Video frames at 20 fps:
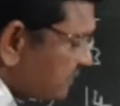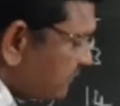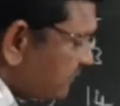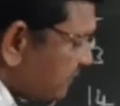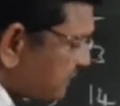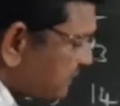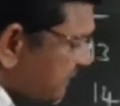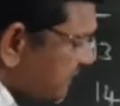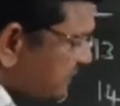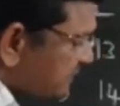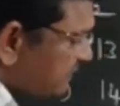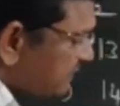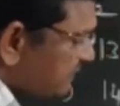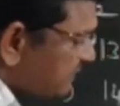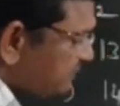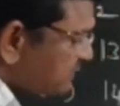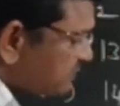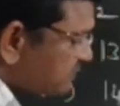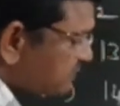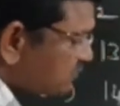3p3.
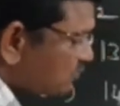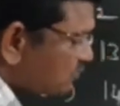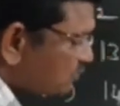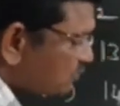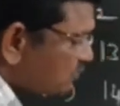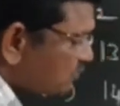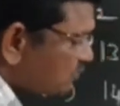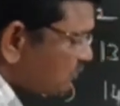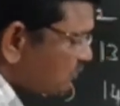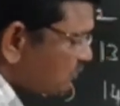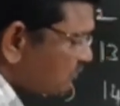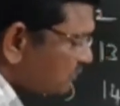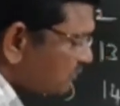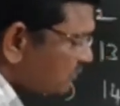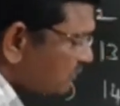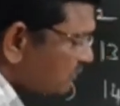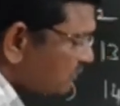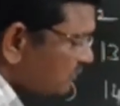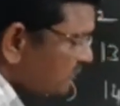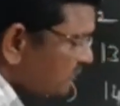That means 2
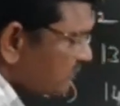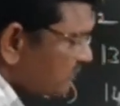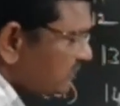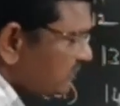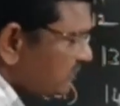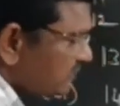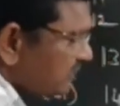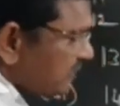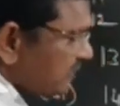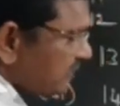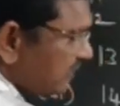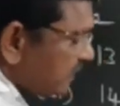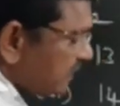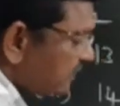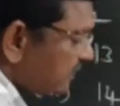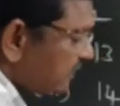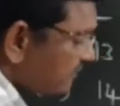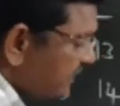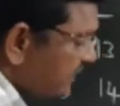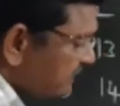and
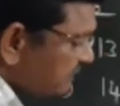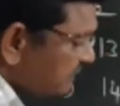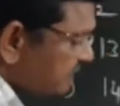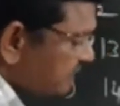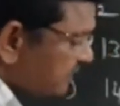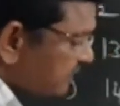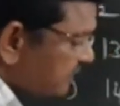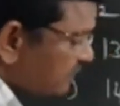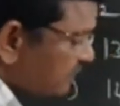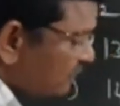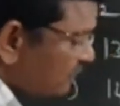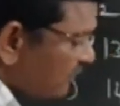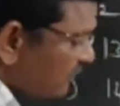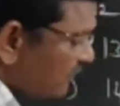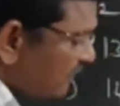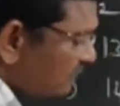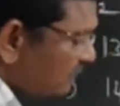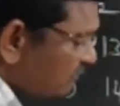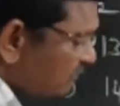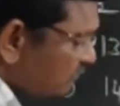remaining 3.
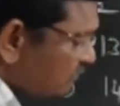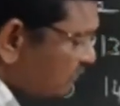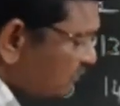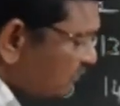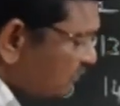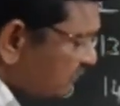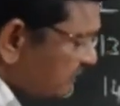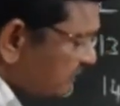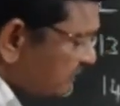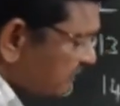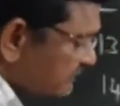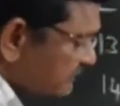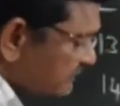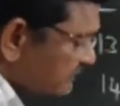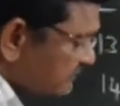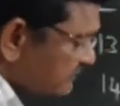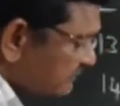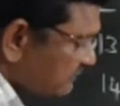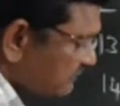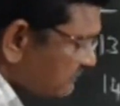1, 2, 3.
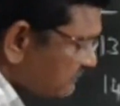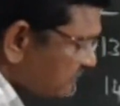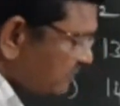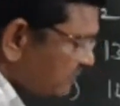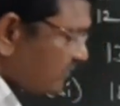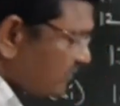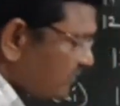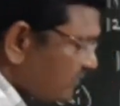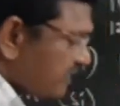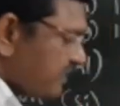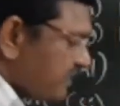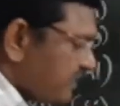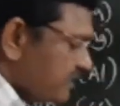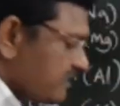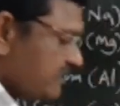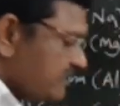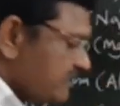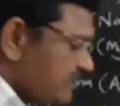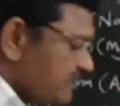Okay.